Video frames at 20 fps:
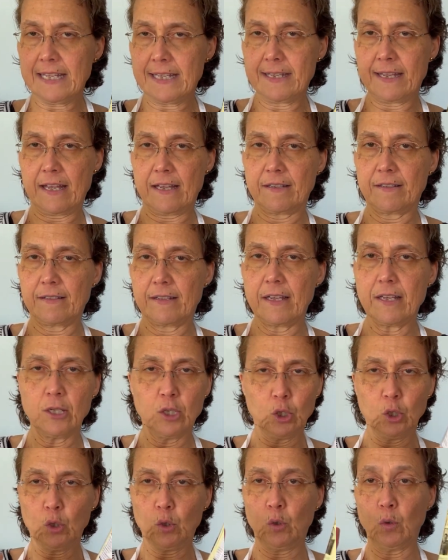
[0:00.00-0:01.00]

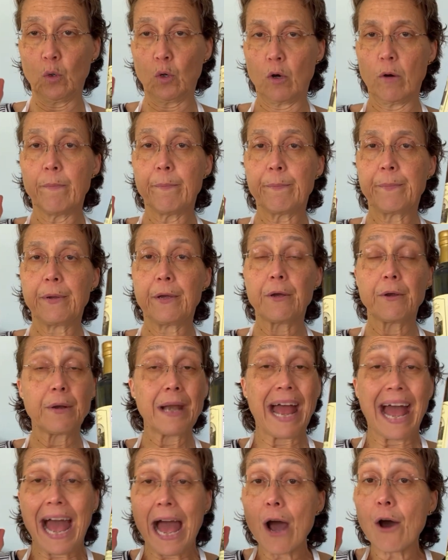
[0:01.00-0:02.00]
testing to compare
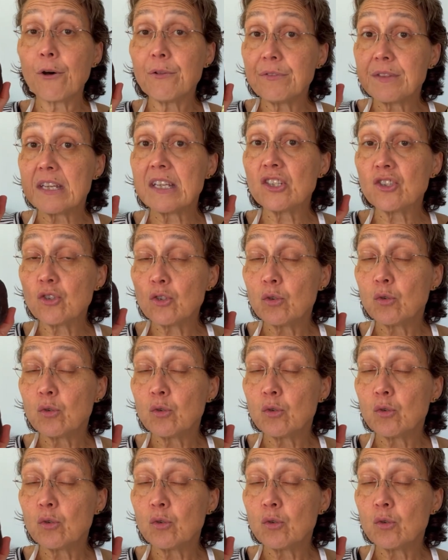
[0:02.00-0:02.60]
how these